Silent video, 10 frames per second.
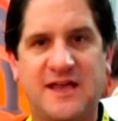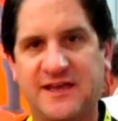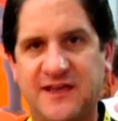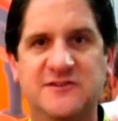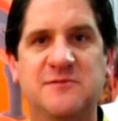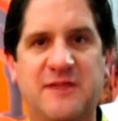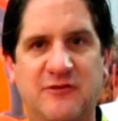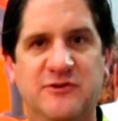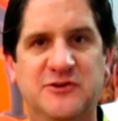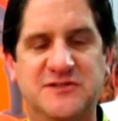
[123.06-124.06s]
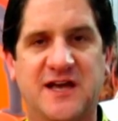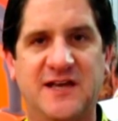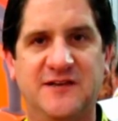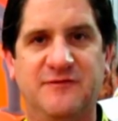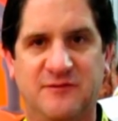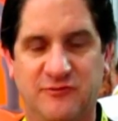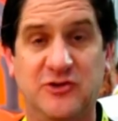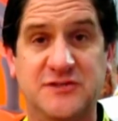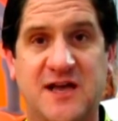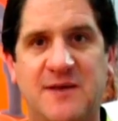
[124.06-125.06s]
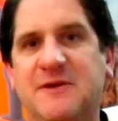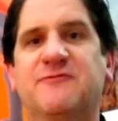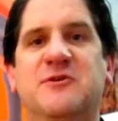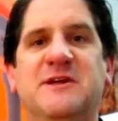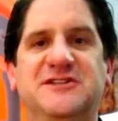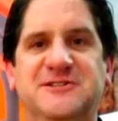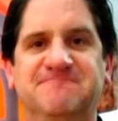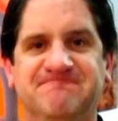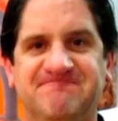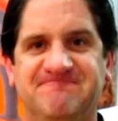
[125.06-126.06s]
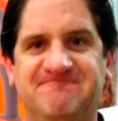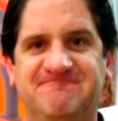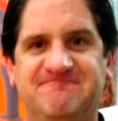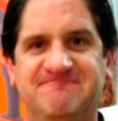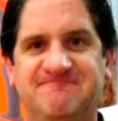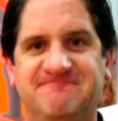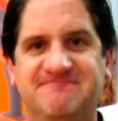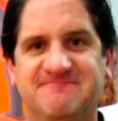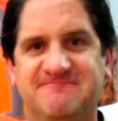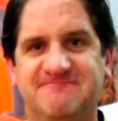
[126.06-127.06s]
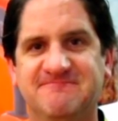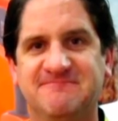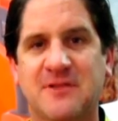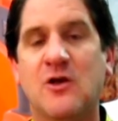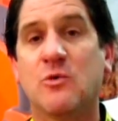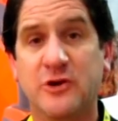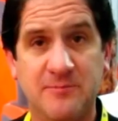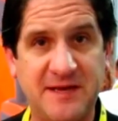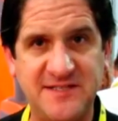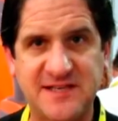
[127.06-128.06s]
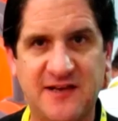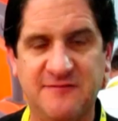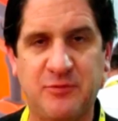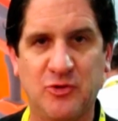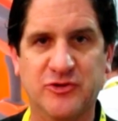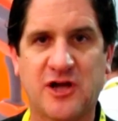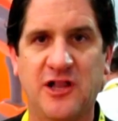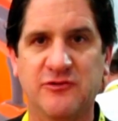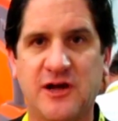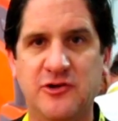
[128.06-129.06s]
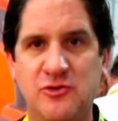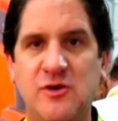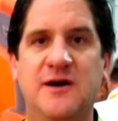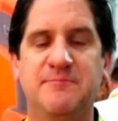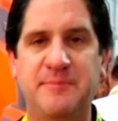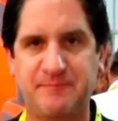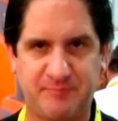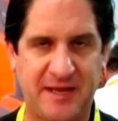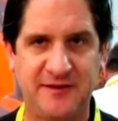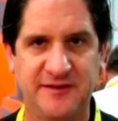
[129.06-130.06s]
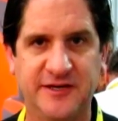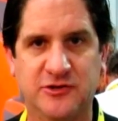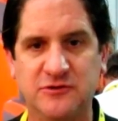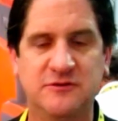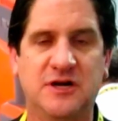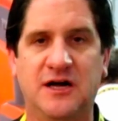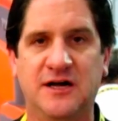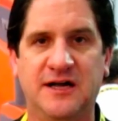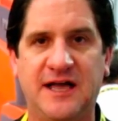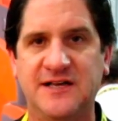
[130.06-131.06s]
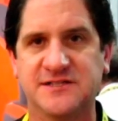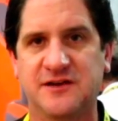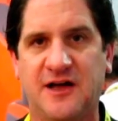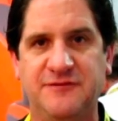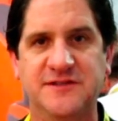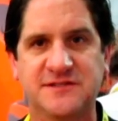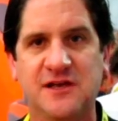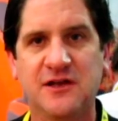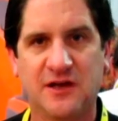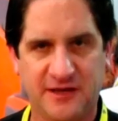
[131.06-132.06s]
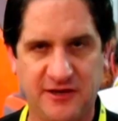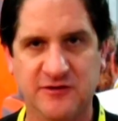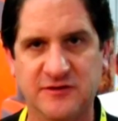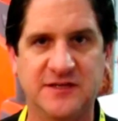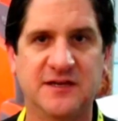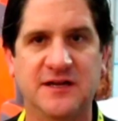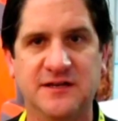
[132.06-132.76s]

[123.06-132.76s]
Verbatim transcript: and gives them that real-time real -time information. Where are you based out of? We are based out of Boulder, Colorado. Uh, Panalytical uh, has an office here in,